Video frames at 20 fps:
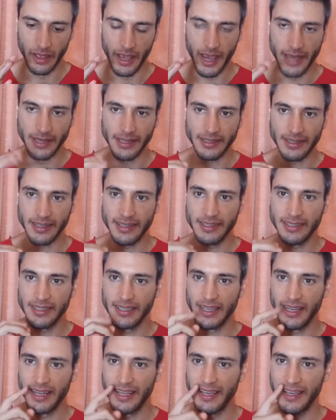And it is
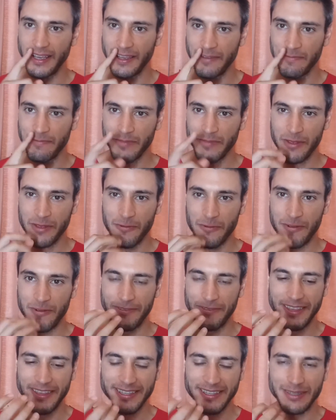really
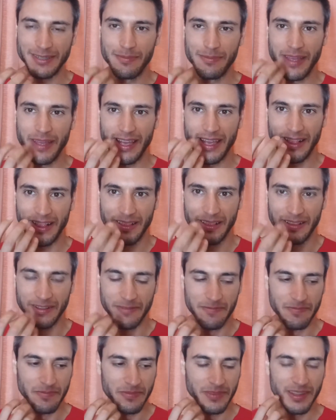with the smell,
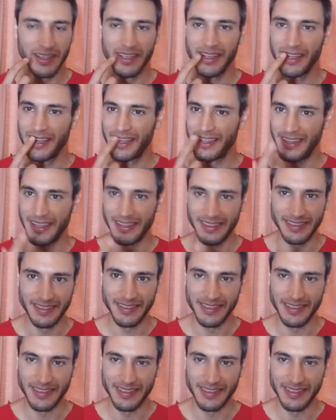the